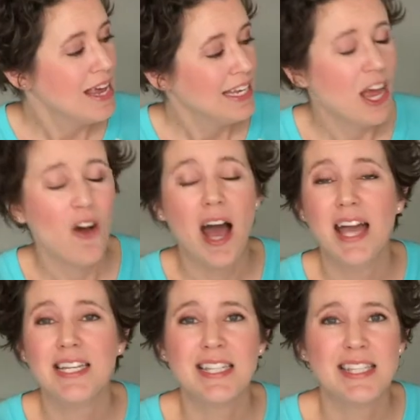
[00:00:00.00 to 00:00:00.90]
Now, I
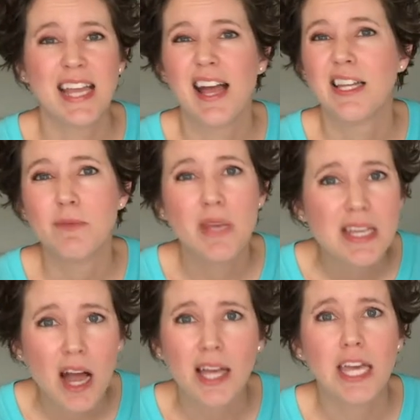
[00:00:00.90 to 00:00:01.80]
didn't say it had to be
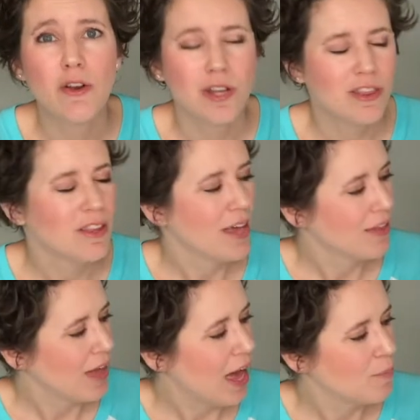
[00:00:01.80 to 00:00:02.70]
yucky or anything like
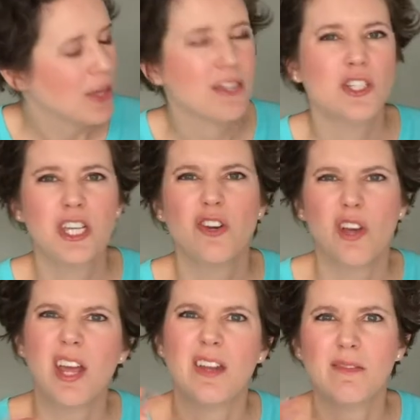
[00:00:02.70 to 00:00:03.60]
that, but she
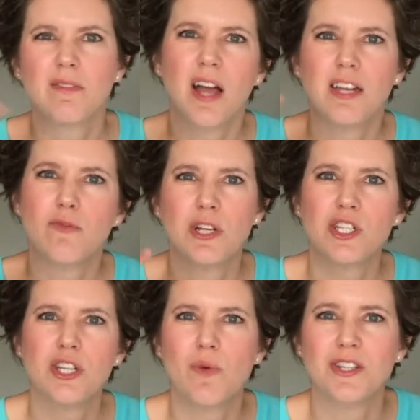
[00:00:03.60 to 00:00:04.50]
created kind of what
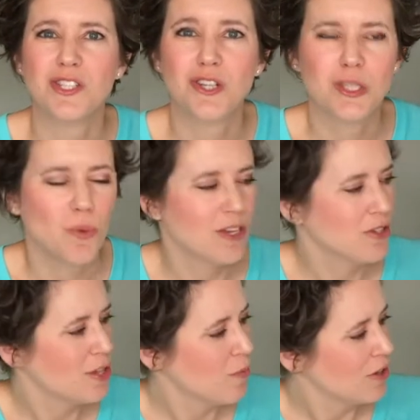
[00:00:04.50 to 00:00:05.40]
she wants to express with
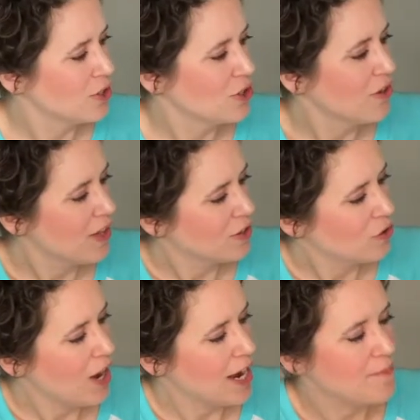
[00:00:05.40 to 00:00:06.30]
a monster, and that's
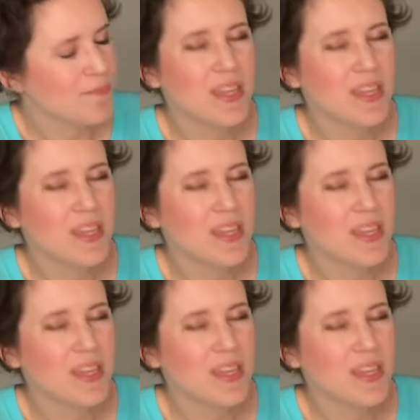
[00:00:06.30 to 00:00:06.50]
great.